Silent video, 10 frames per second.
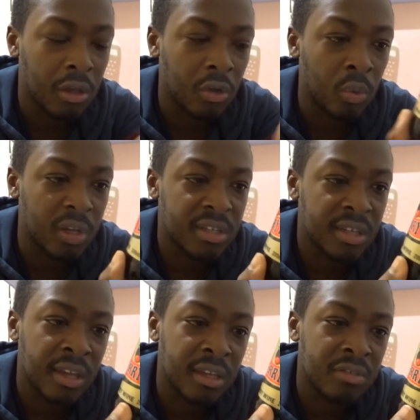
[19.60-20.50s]
All it
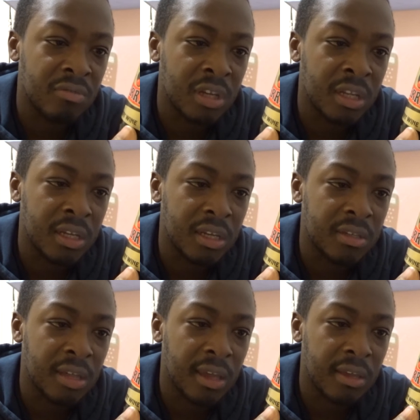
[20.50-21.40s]
says really
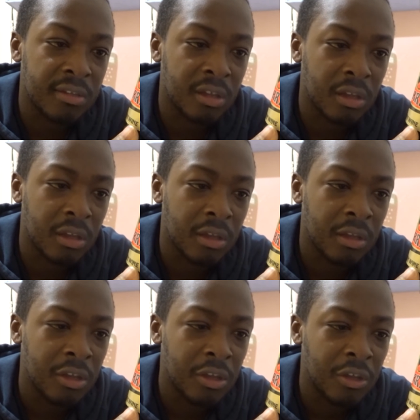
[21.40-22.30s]
is that it's
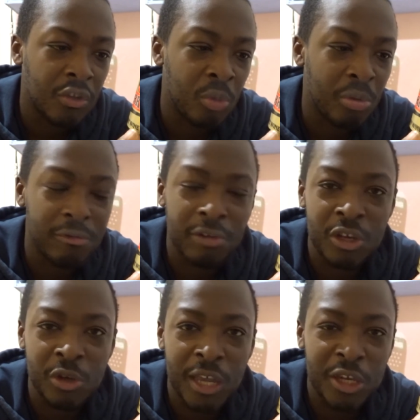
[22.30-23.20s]

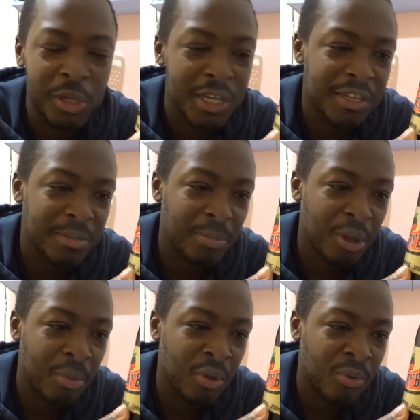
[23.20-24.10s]
2.3 UK units
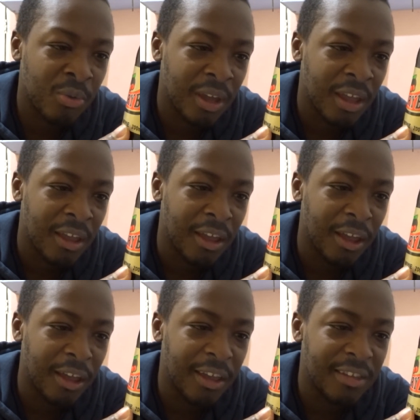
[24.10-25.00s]
per bottle.
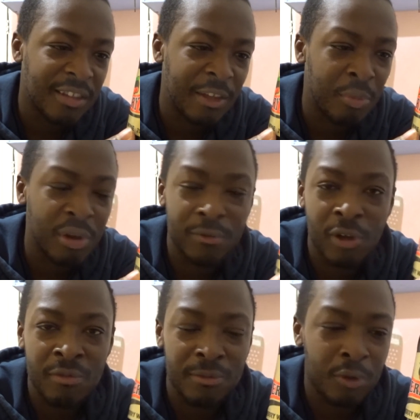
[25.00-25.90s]
It's
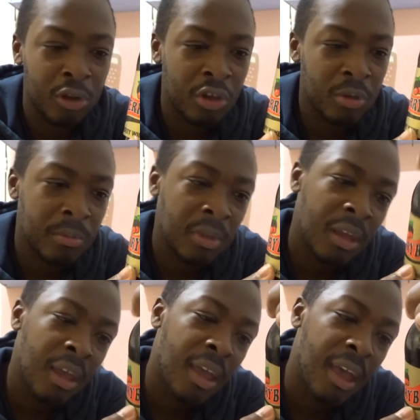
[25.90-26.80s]
11.5 in volume.
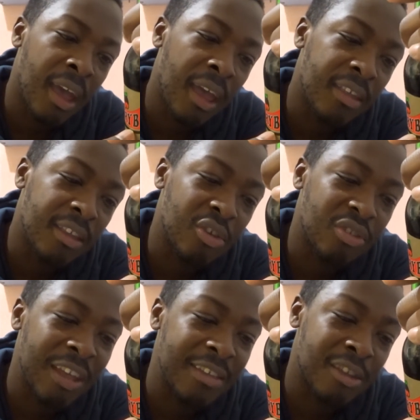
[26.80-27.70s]
And it
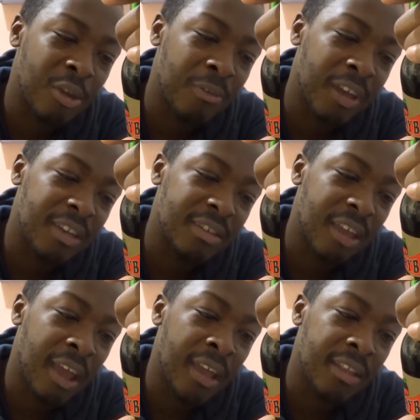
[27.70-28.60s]
contains sulfates
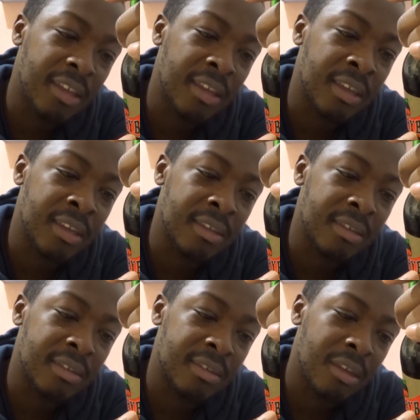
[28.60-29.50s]
and it
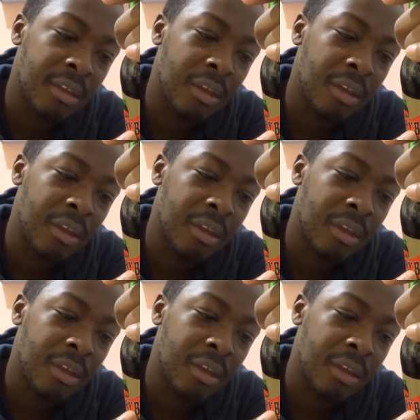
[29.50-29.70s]
is